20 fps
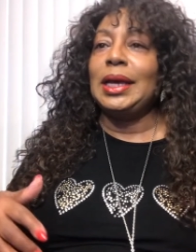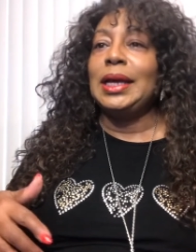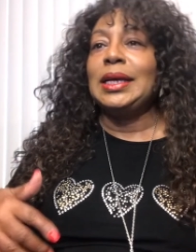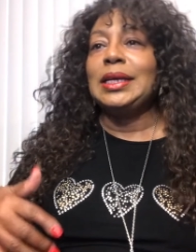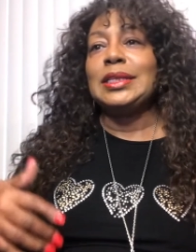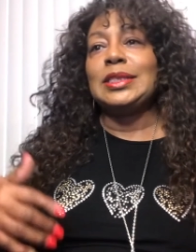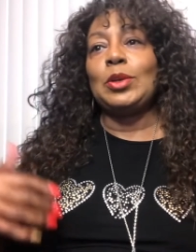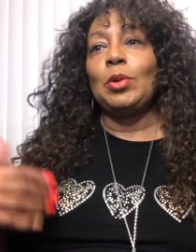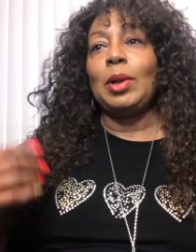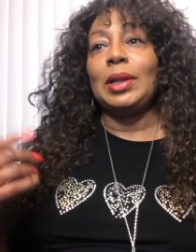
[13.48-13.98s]

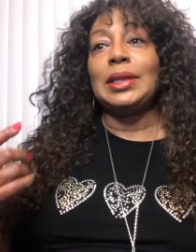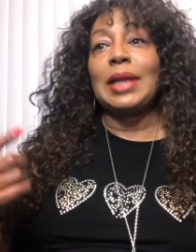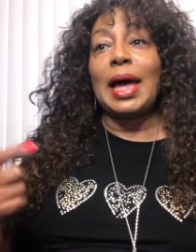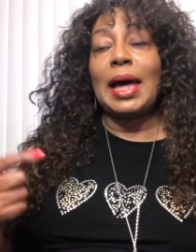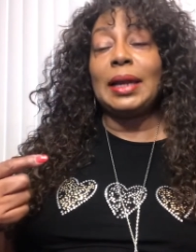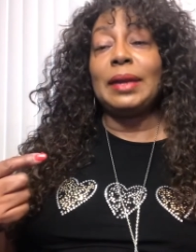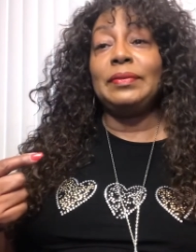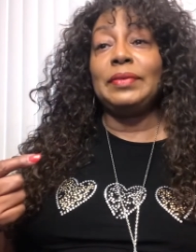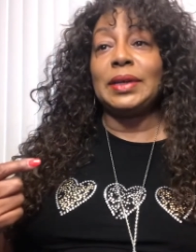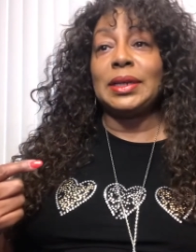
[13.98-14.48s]
So a lot
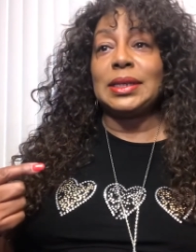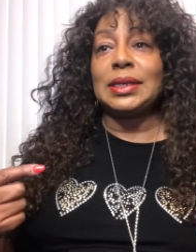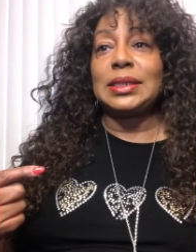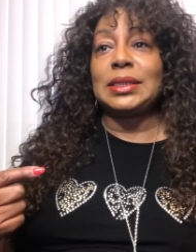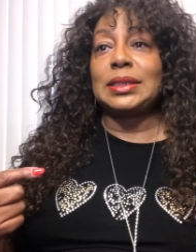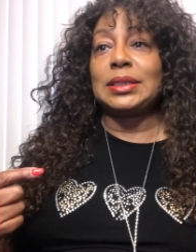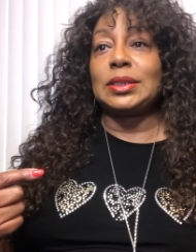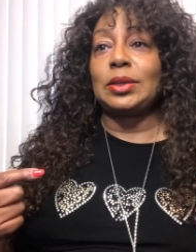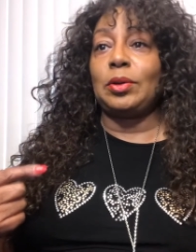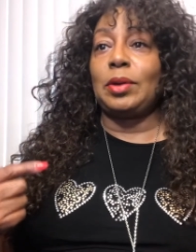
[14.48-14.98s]
of
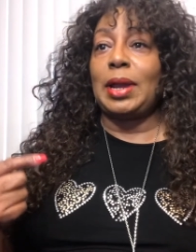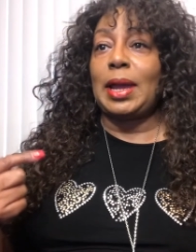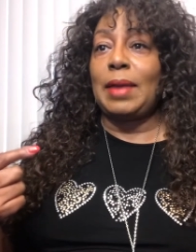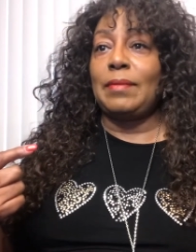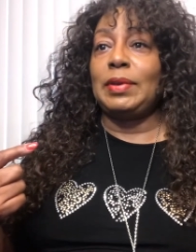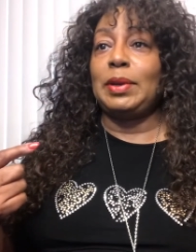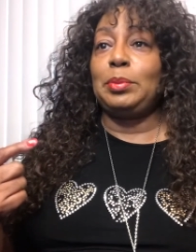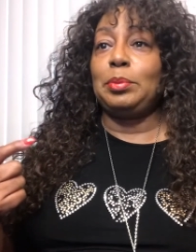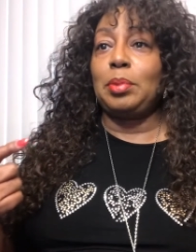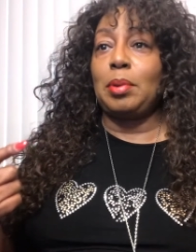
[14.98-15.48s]
us are
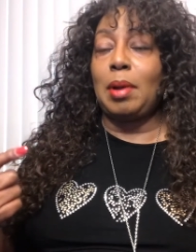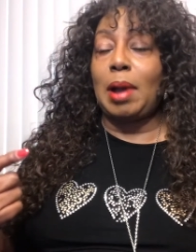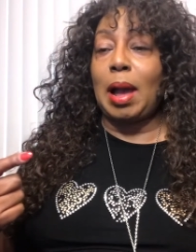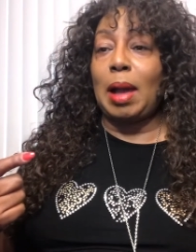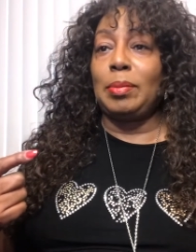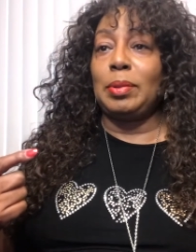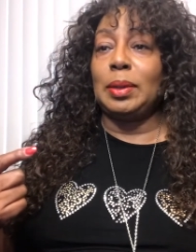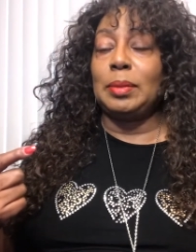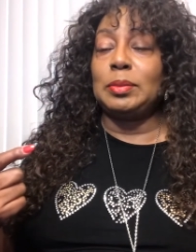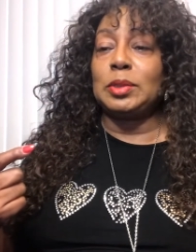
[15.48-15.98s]
having
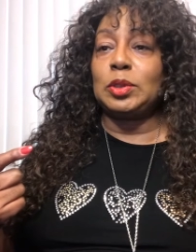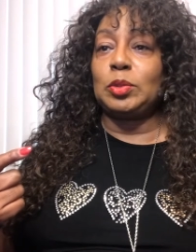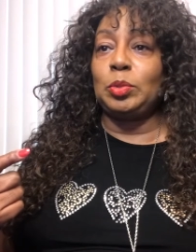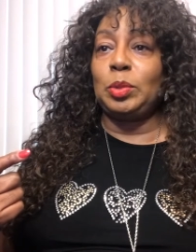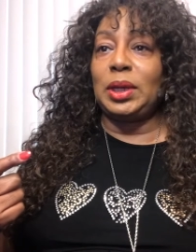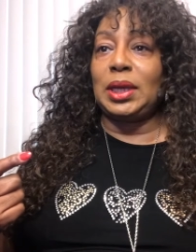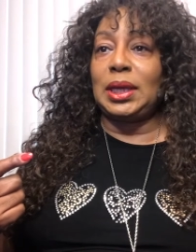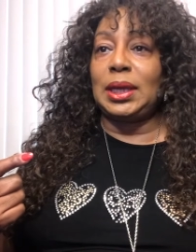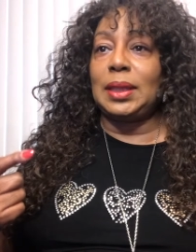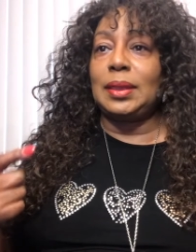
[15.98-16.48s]
problems
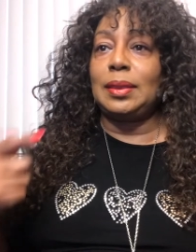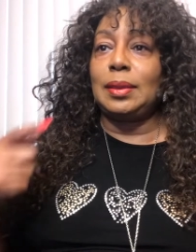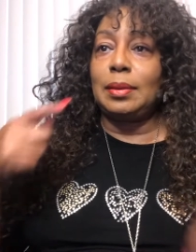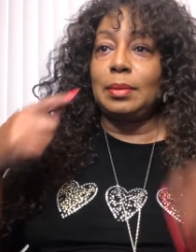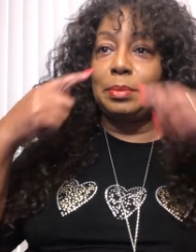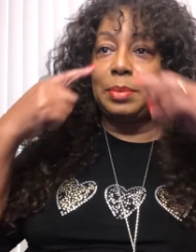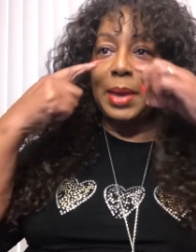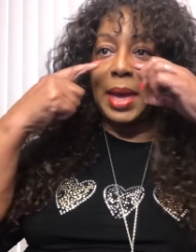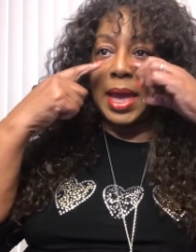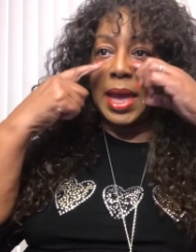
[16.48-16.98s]
with
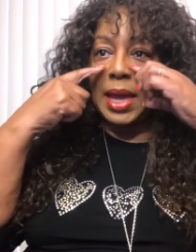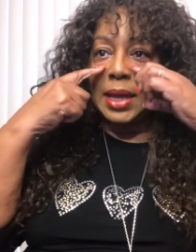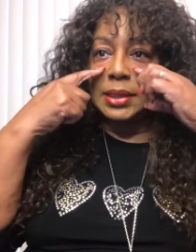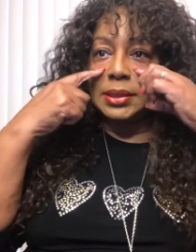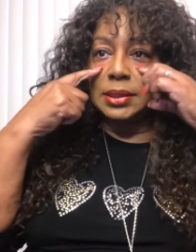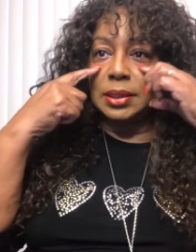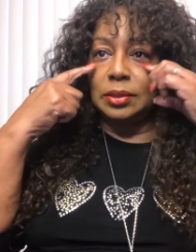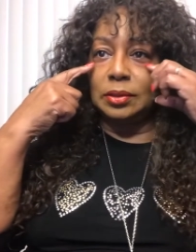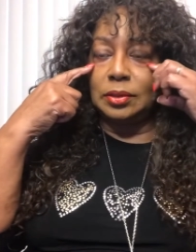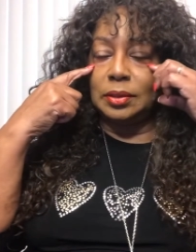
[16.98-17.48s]
bags
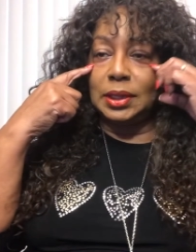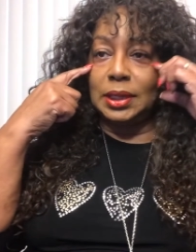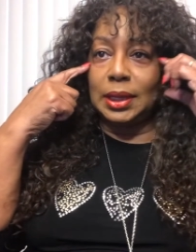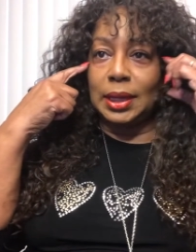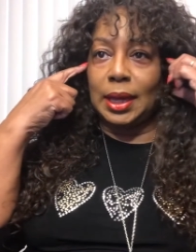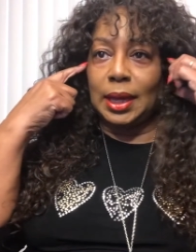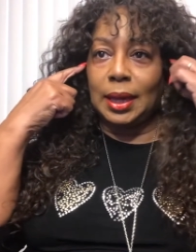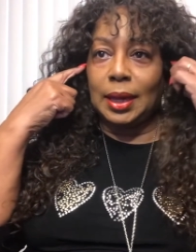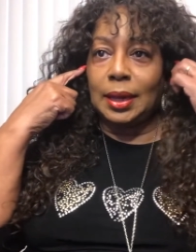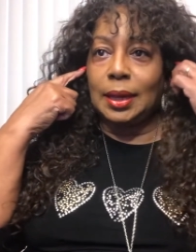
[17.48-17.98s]
under the
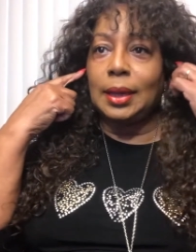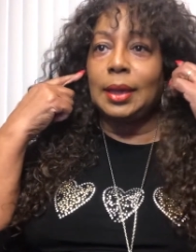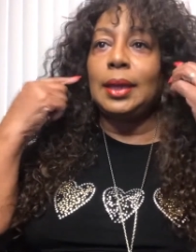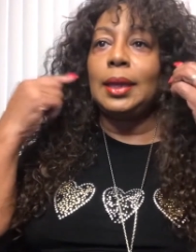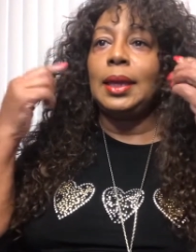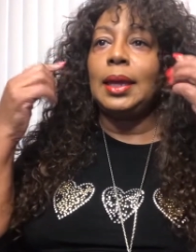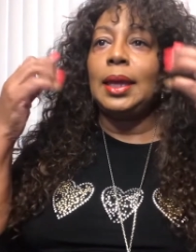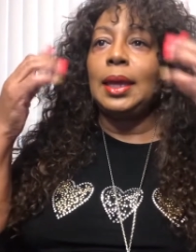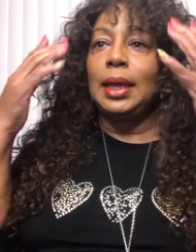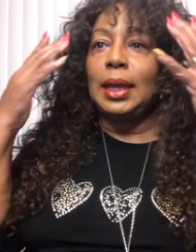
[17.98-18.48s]
eye
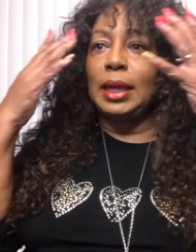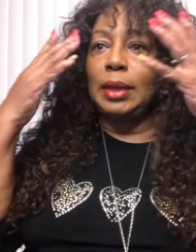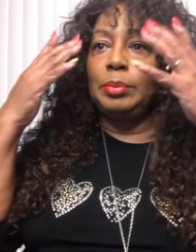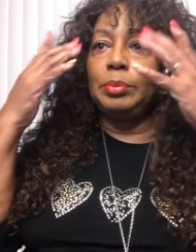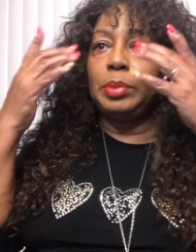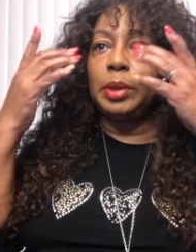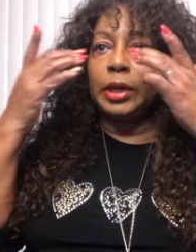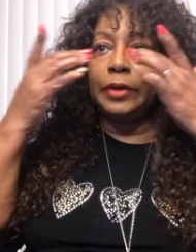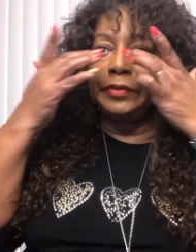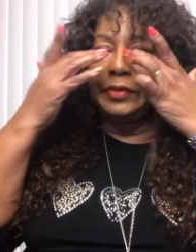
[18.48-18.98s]
and
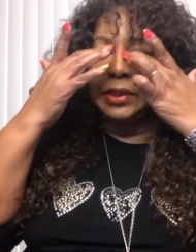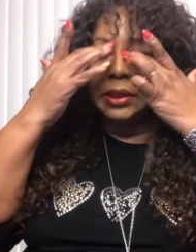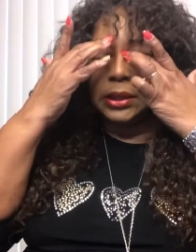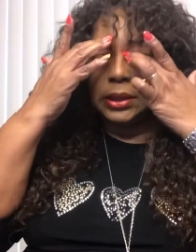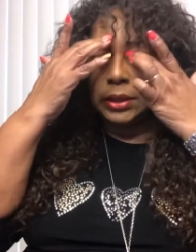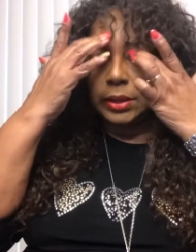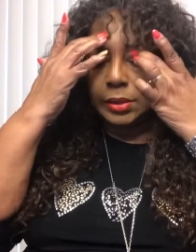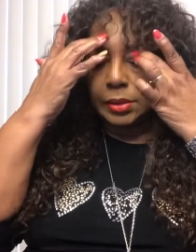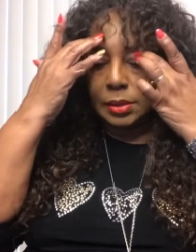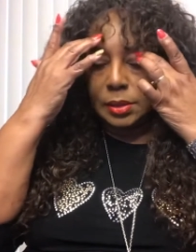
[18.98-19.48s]

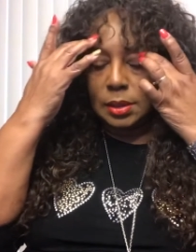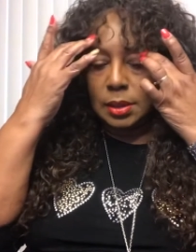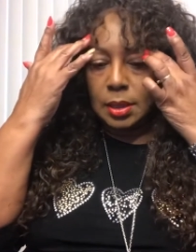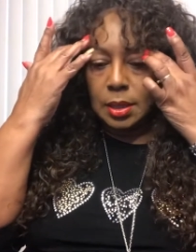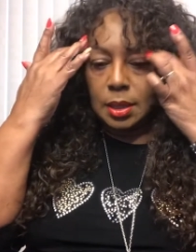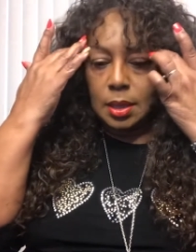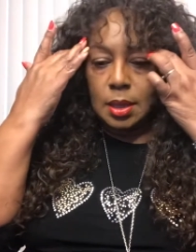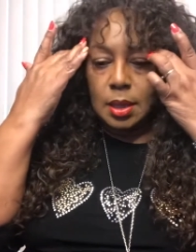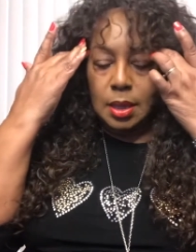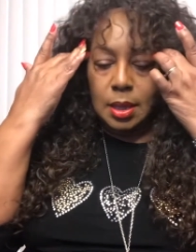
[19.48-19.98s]
puffiness.
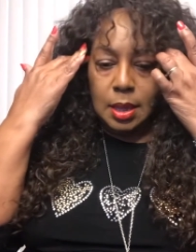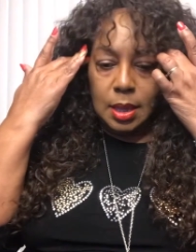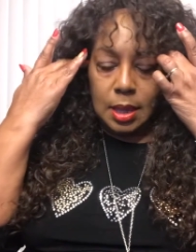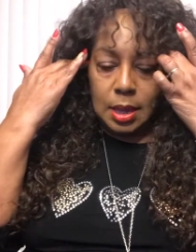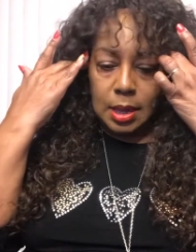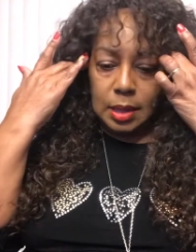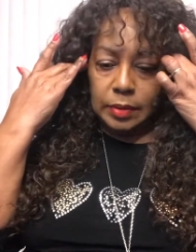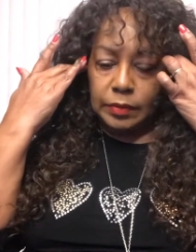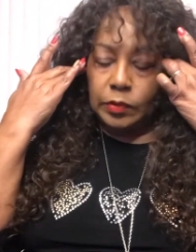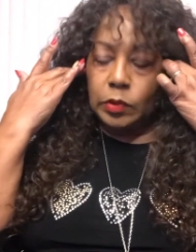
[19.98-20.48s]

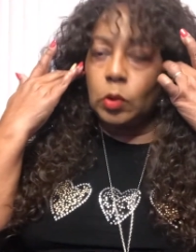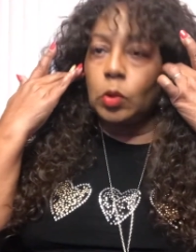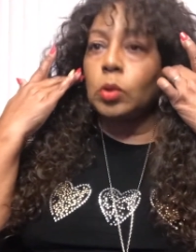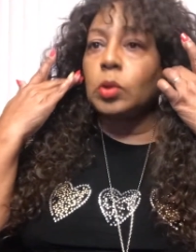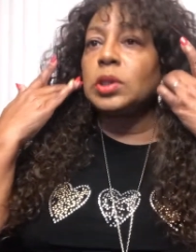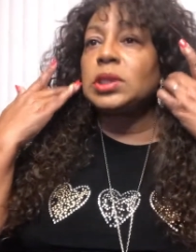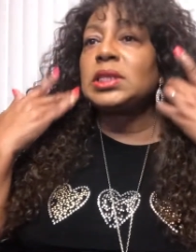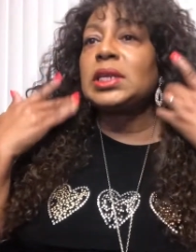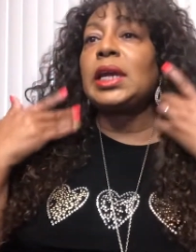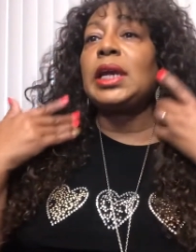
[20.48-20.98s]
And of
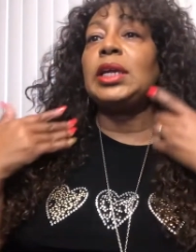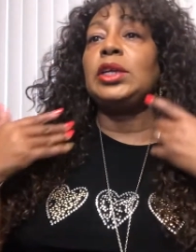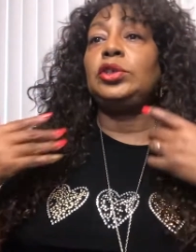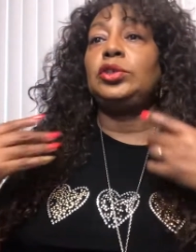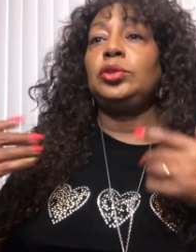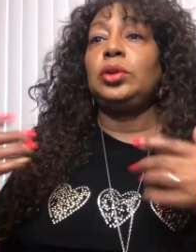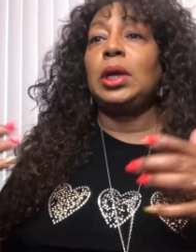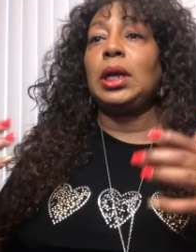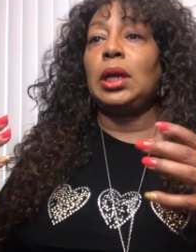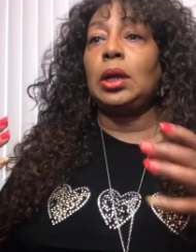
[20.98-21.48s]
course, as
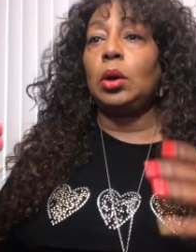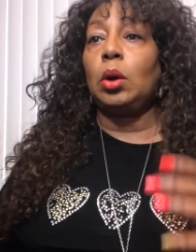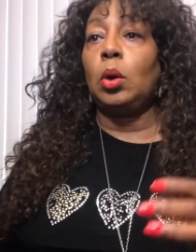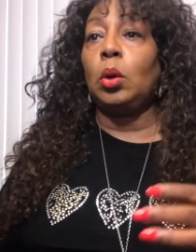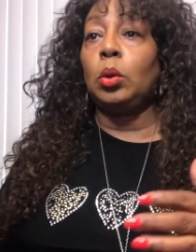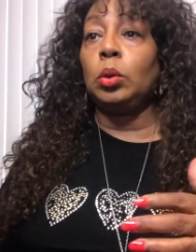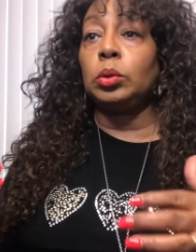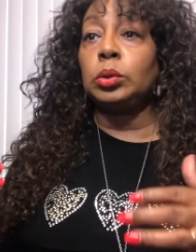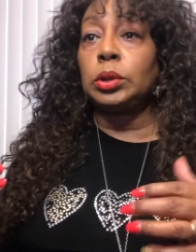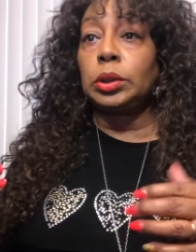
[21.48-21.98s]
you get
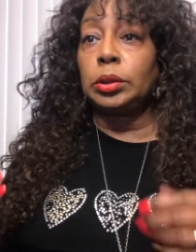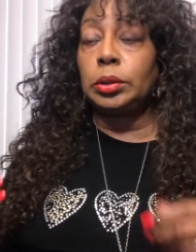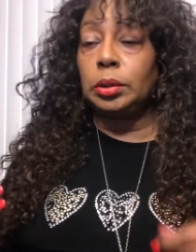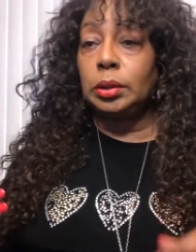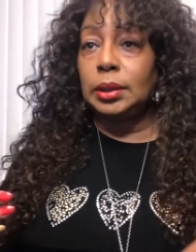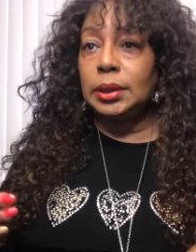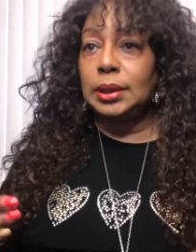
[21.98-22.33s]
older,